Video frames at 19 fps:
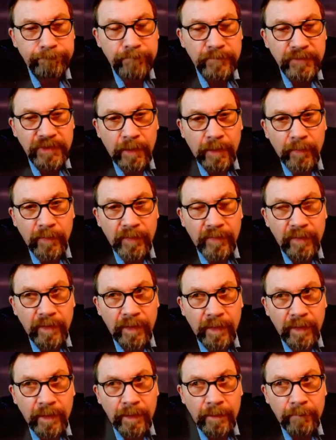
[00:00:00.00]
shall we
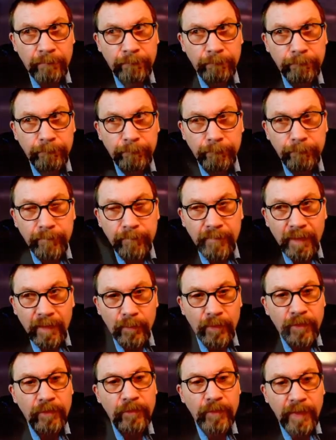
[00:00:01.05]
say,
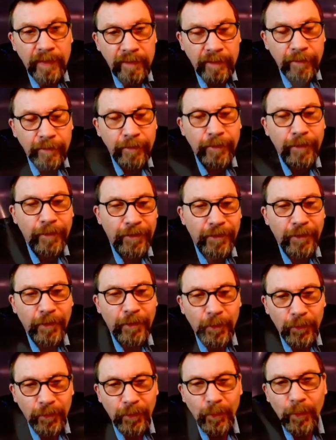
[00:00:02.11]
restricted to
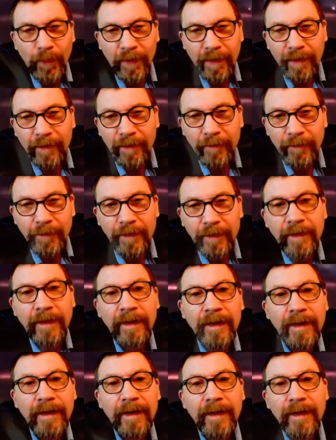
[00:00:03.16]
0 to 100.
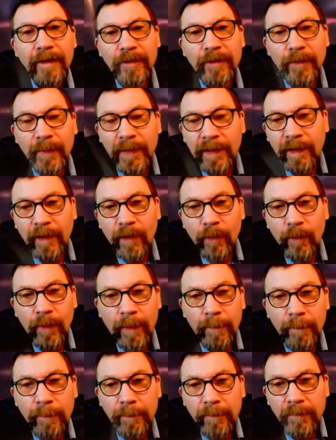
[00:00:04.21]
So it can go
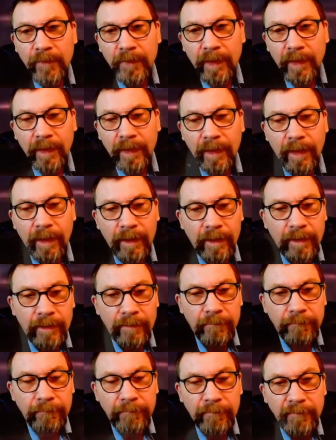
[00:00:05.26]
up to
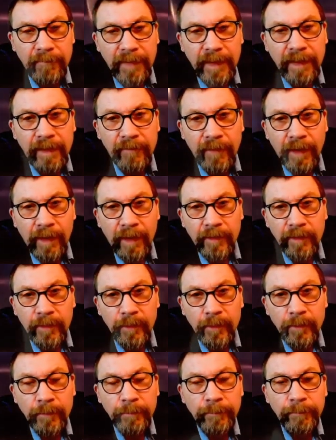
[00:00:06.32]
any
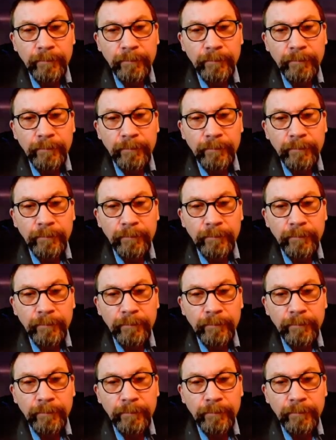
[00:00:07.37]
value.